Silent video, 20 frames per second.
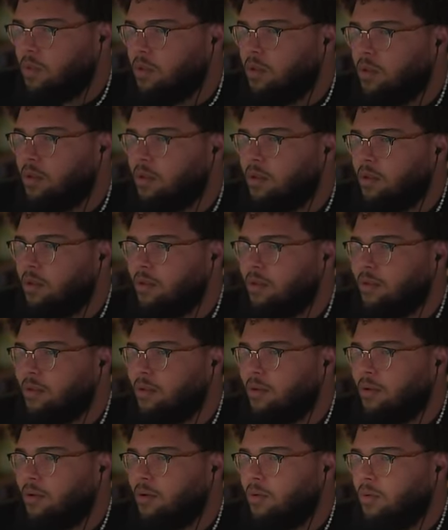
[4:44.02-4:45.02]
He live. What?
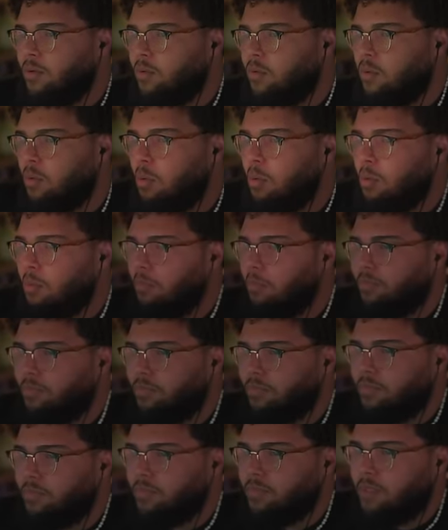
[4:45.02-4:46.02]

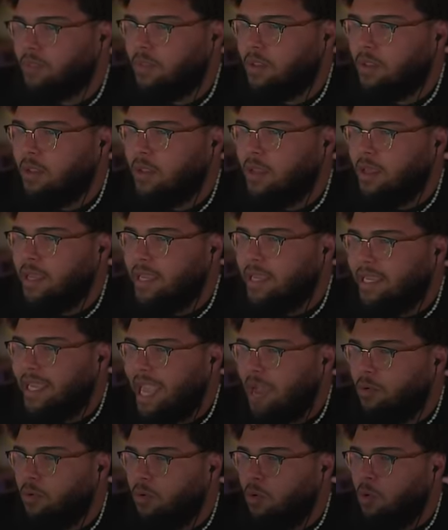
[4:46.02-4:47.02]
Nice. It's working.
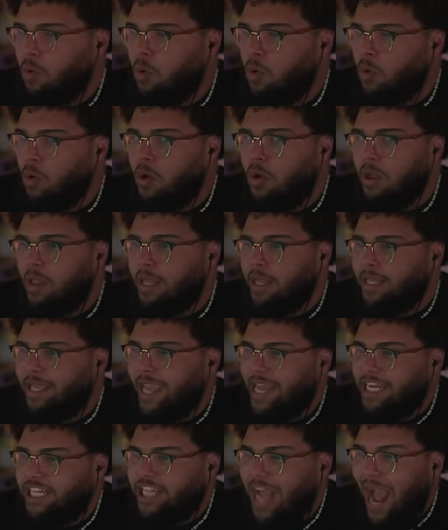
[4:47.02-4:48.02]

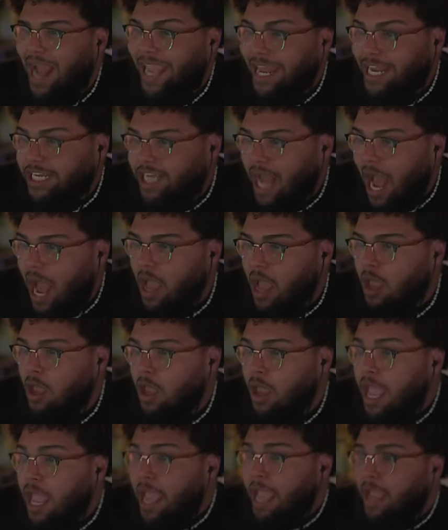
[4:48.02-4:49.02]
Get his shot, get his
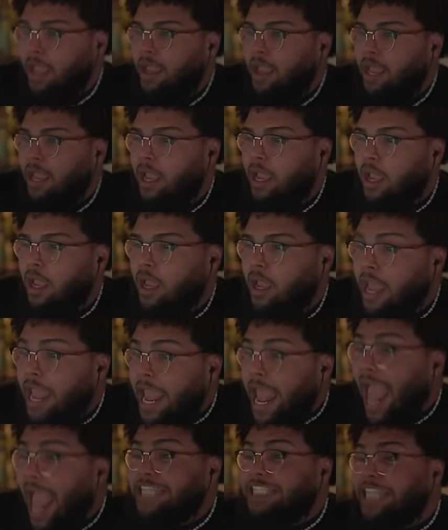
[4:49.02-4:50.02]
shot!
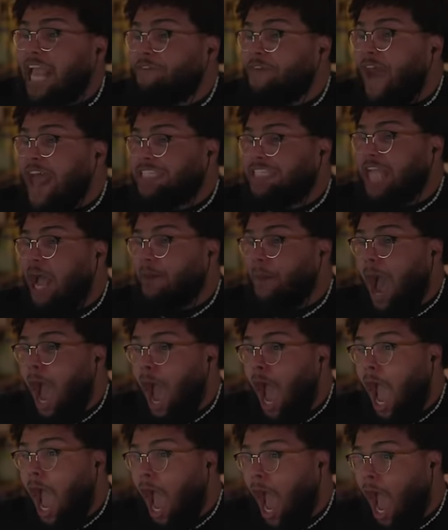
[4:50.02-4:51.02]
Get his invincible!